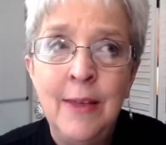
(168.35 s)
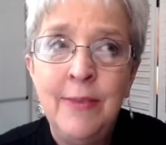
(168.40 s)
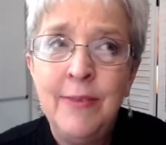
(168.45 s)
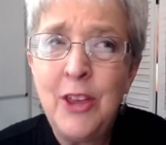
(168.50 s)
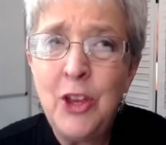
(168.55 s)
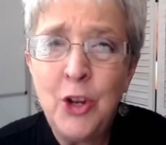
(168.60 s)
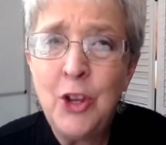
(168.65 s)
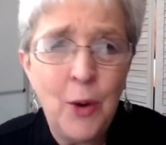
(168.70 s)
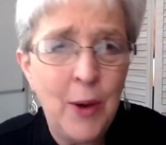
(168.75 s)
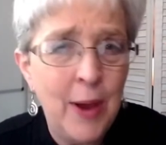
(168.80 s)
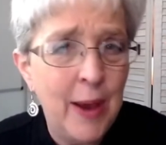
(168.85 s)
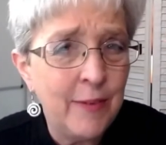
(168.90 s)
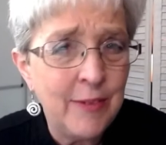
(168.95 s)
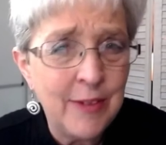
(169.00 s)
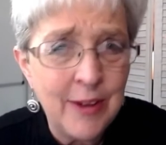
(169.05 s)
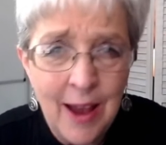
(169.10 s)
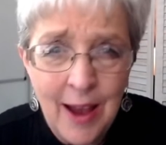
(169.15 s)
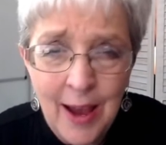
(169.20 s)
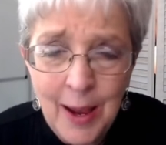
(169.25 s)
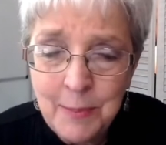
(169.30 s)
that you don't have
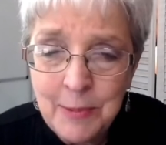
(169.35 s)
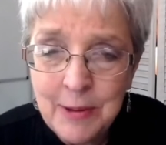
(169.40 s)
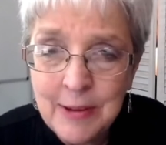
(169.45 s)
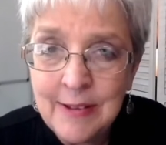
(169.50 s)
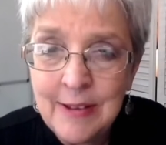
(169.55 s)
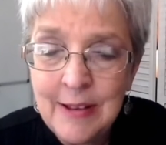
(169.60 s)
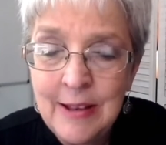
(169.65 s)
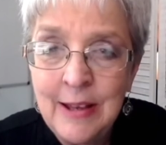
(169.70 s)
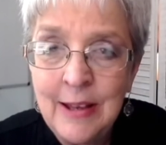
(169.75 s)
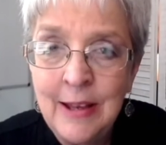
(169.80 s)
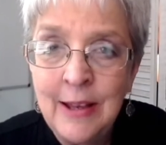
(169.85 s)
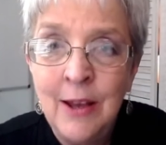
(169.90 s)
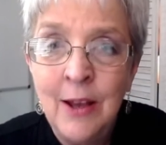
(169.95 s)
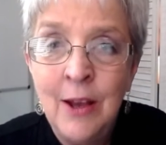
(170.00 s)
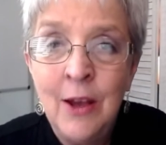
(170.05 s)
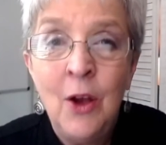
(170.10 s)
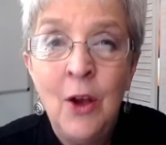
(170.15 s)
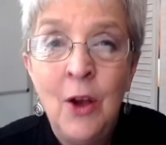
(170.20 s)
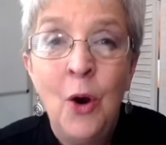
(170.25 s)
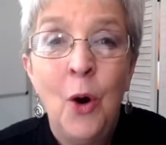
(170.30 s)
time to see,
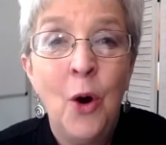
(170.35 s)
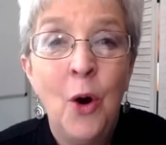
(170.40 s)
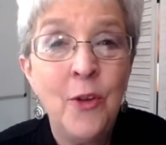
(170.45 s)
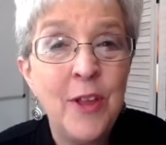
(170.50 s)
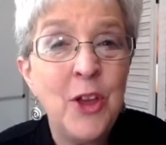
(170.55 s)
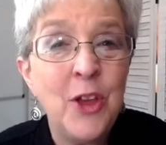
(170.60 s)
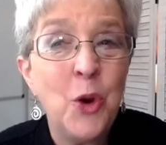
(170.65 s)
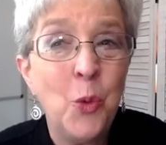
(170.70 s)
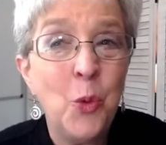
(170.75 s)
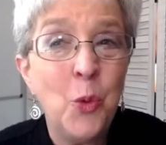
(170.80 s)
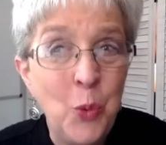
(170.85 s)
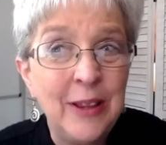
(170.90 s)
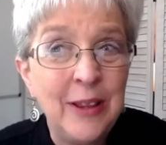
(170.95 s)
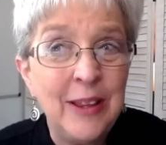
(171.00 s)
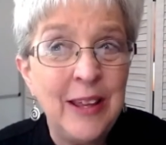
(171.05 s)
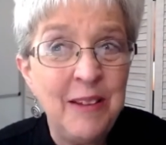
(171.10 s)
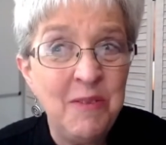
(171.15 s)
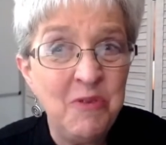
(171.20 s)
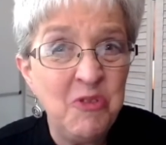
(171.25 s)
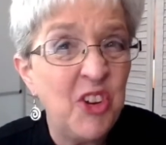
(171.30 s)
or that you're
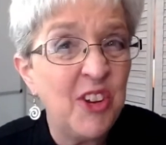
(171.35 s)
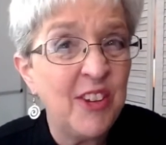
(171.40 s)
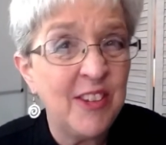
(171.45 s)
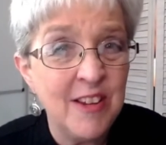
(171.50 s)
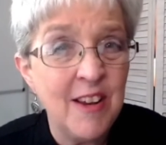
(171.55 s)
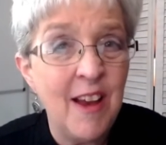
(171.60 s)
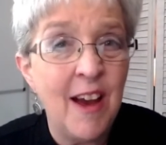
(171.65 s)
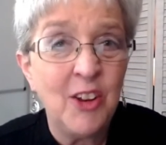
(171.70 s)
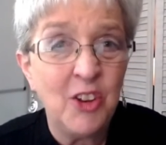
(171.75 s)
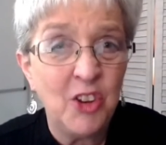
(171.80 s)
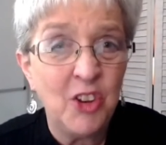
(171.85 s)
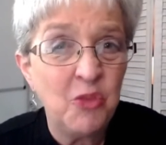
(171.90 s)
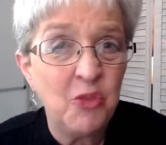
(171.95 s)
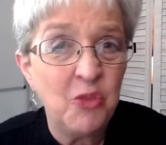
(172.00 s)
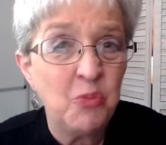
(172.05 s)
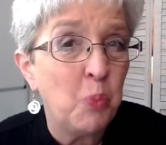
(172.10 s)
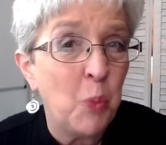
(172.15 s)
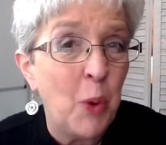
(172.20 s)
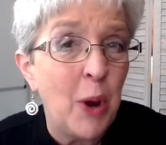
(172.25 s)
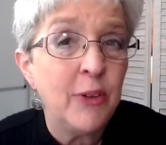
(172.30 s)
really just not
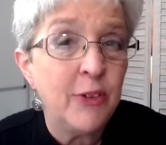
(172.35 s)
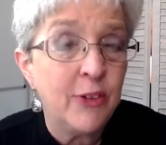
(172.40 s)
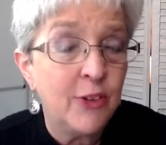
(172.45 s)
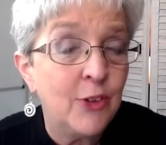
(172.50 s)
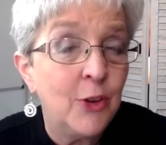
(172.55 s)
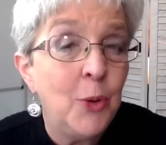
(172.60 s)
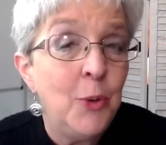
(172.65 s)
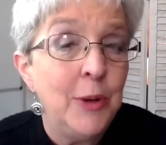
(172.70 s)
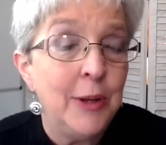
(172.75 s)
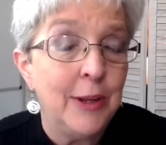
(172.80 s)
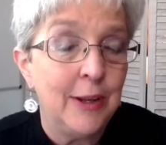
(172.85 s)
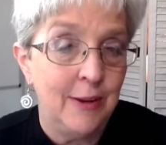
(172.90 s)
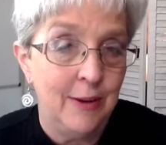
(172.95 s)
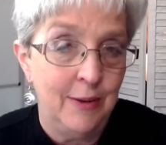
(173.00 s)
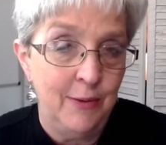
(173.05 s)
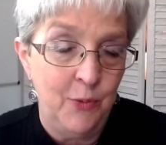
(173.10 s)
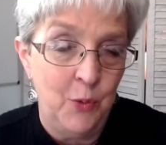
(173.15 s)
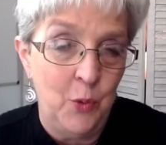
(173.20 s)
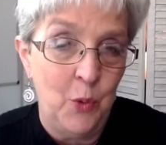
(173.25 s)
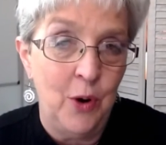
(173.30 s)
well suited
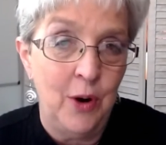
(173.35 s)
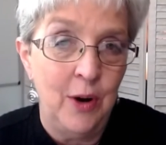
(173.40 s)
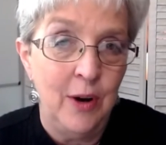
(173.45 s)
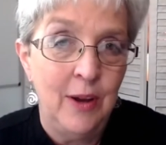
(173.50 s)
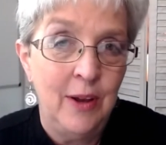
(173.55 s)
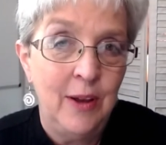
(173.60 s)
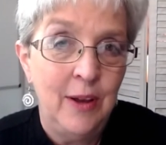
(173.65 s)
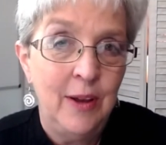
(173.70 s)
for